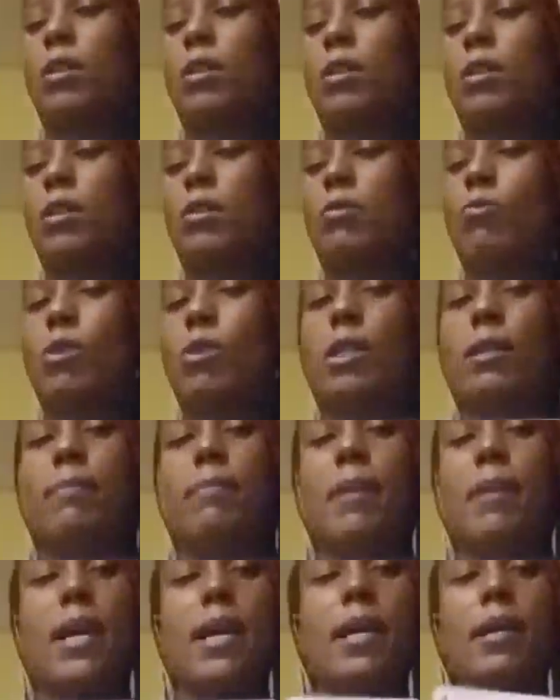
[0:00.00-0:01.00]
You're gonna want it
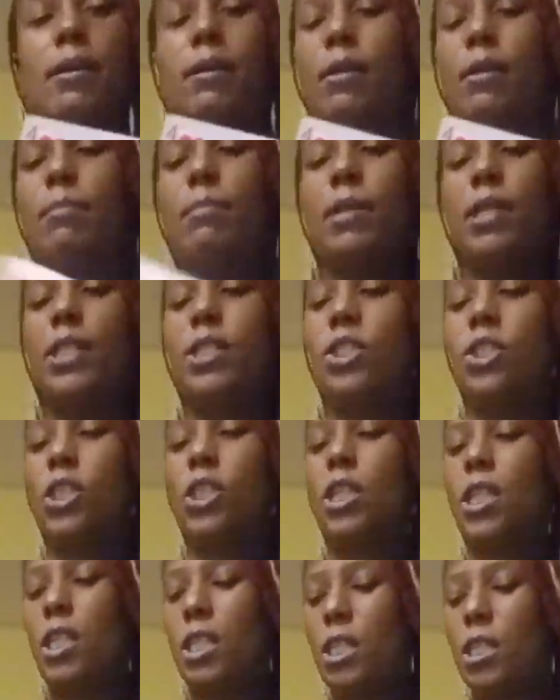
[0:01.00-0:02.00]
back
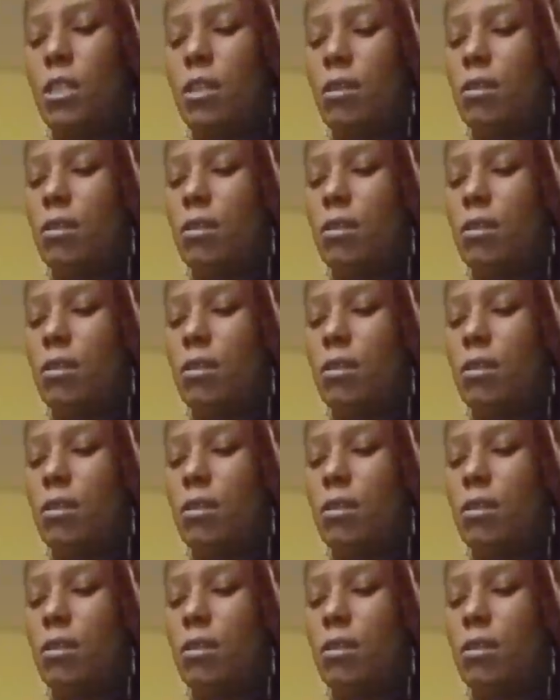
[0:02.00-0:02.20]
immediately.